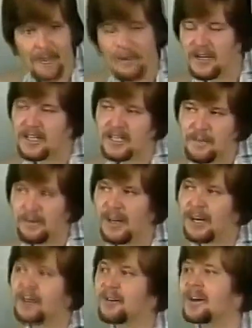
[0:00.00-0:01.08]
But discipline
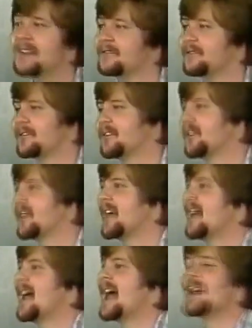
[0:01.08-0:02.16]
and grief.
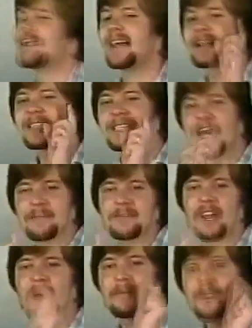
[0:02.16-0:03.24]
And at that same time,